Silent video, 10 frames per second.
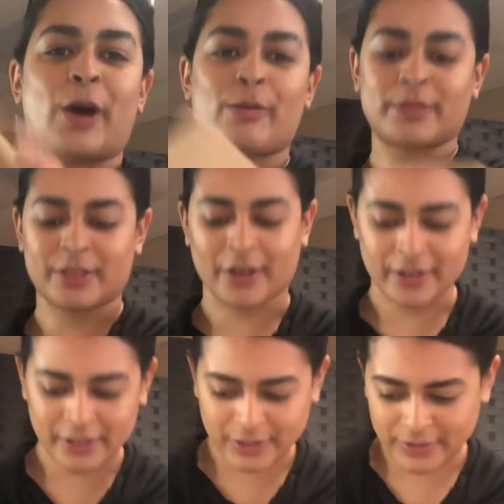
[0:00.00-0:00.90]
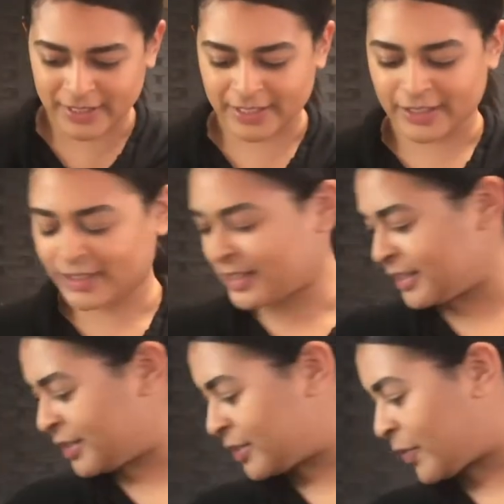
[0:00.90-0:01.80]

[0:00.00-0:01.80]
I'm starting a new series